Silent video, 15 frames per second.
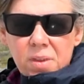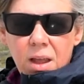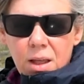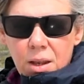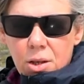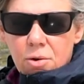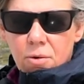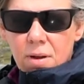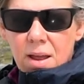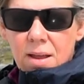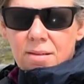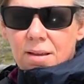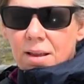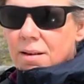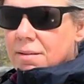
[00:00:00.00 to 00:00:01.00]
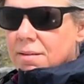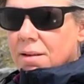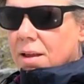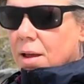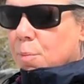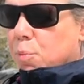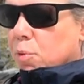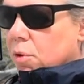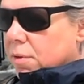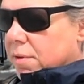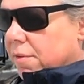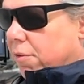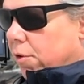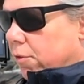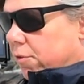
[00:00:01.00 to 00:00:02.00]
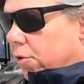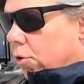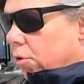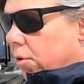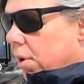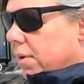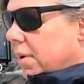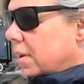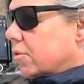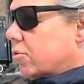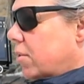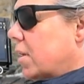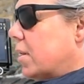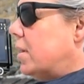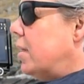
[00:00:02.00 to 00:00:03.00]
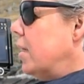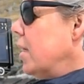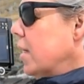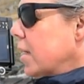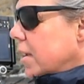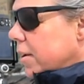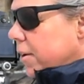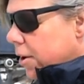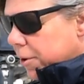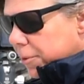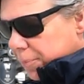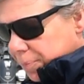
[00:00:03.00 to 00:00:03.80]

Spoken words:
is creating a beautiful foreground interest. Now,